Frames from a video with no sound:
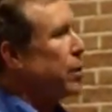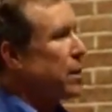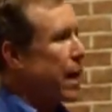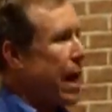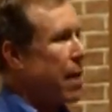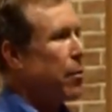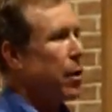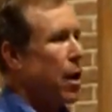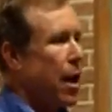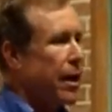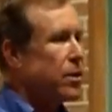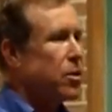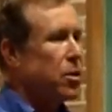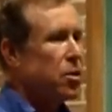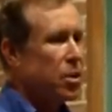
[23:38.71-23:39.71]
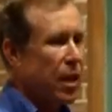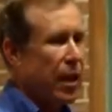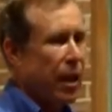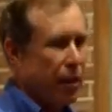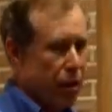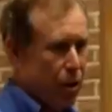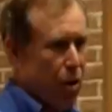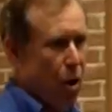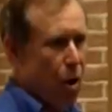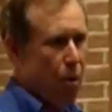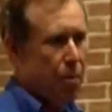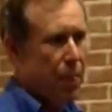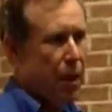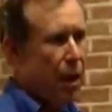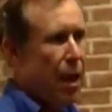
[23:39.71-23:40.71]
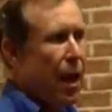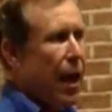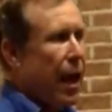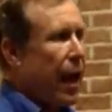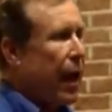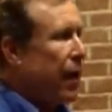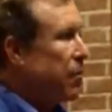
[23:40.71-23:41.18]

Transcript: metabolizes ethanol. And